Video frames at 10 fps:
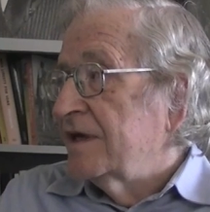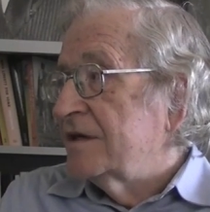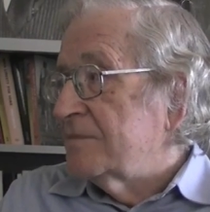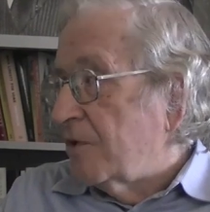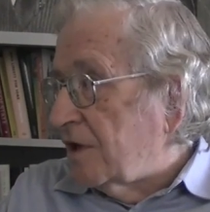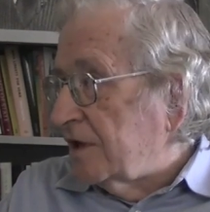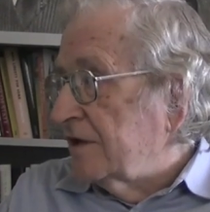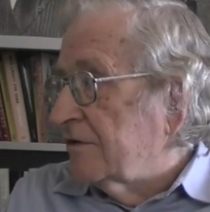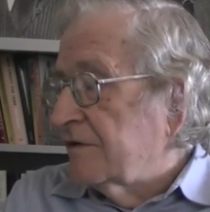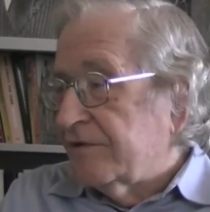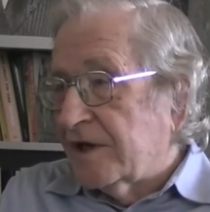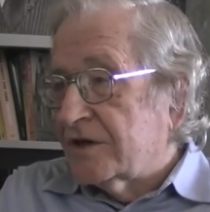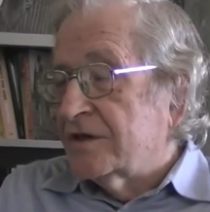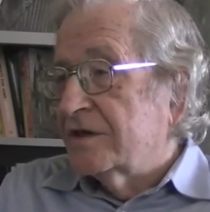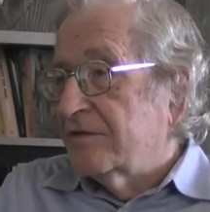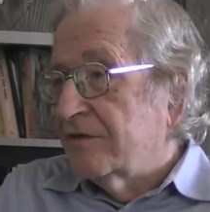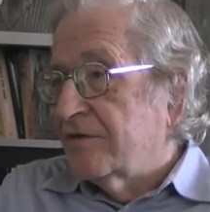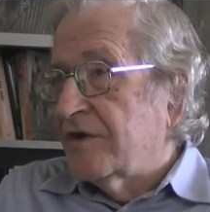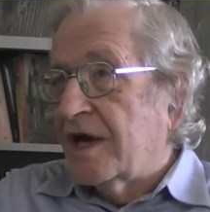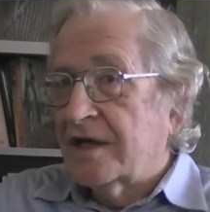It's partly a reflection of
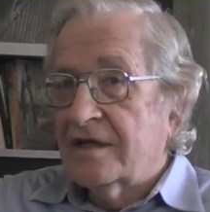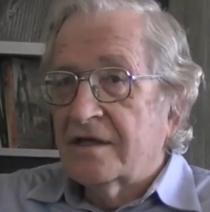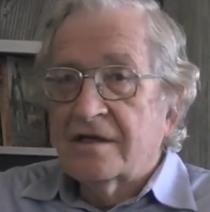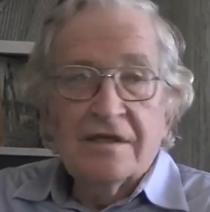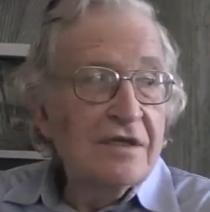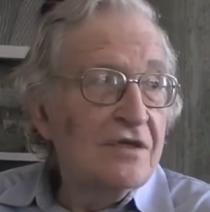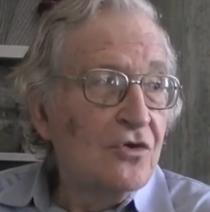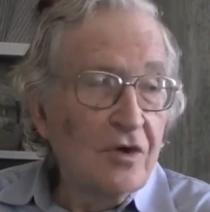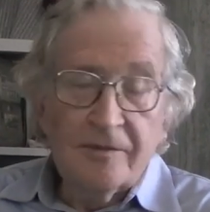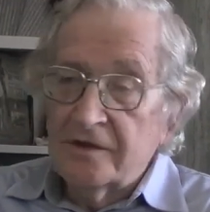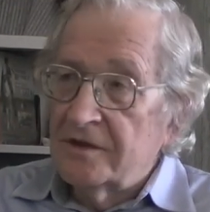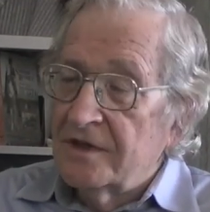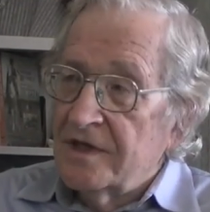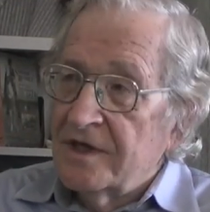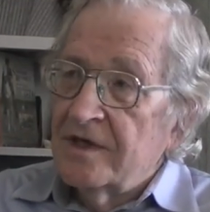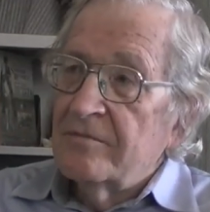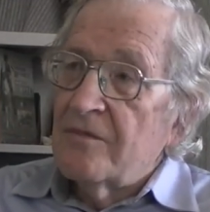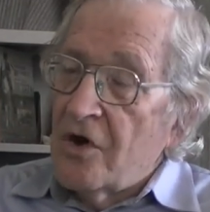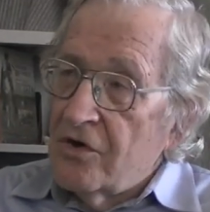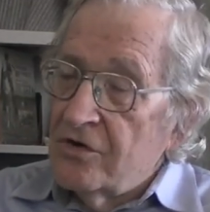the fact that the normal
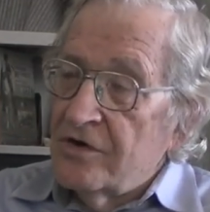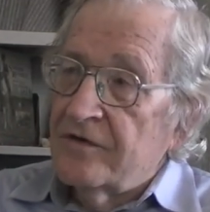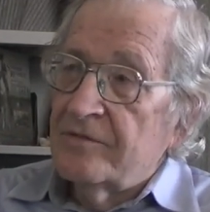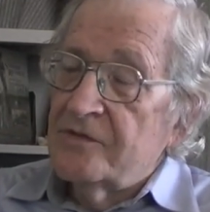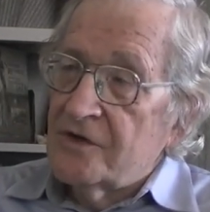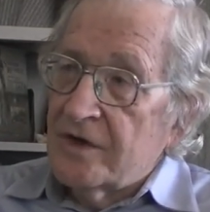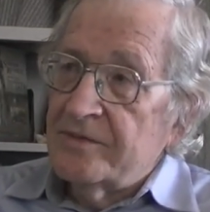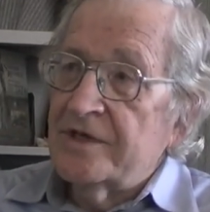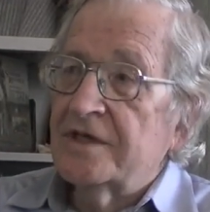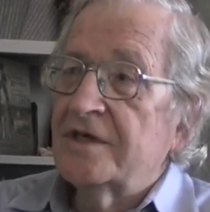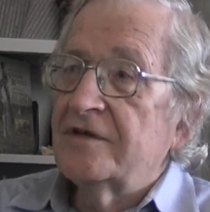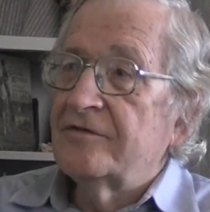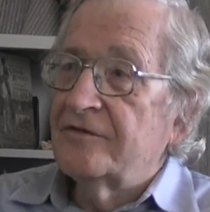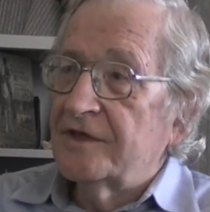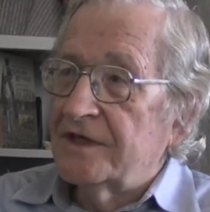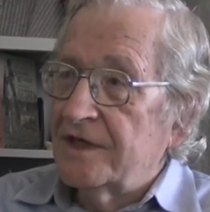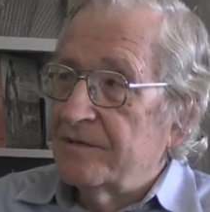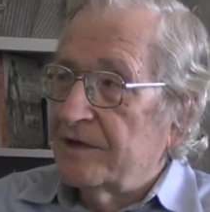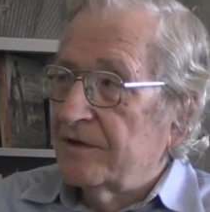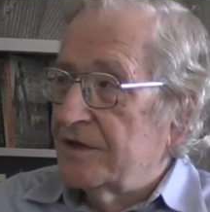mode of absorption of
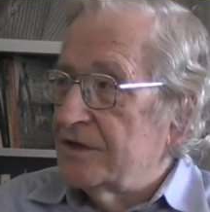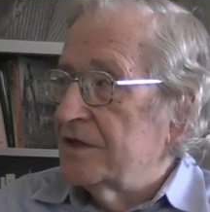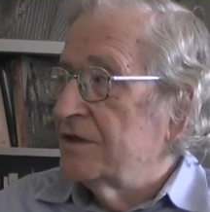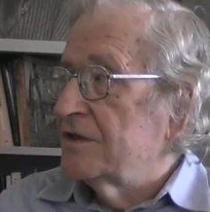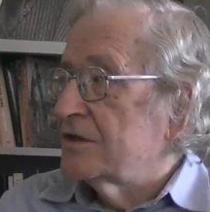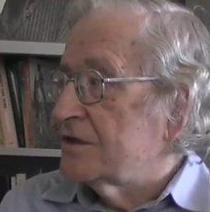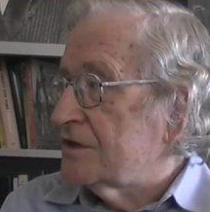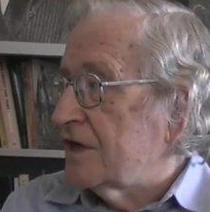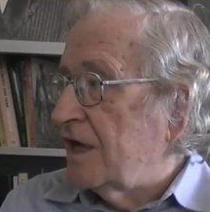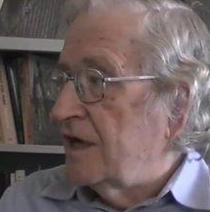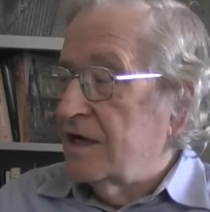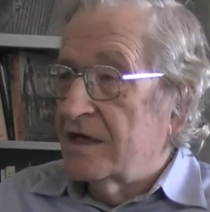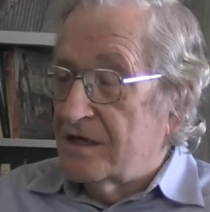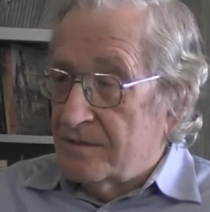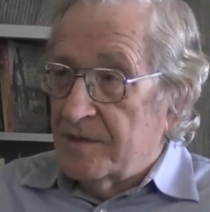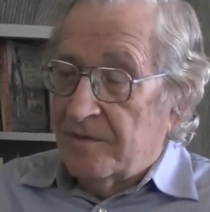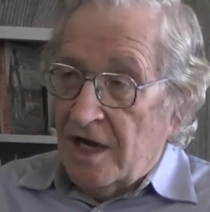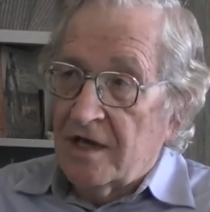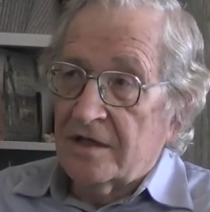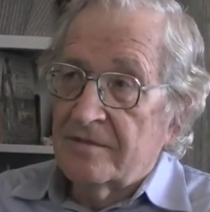immigrants into the society has been
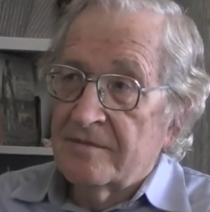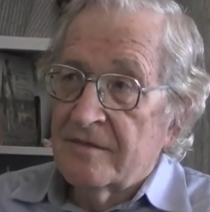blocked.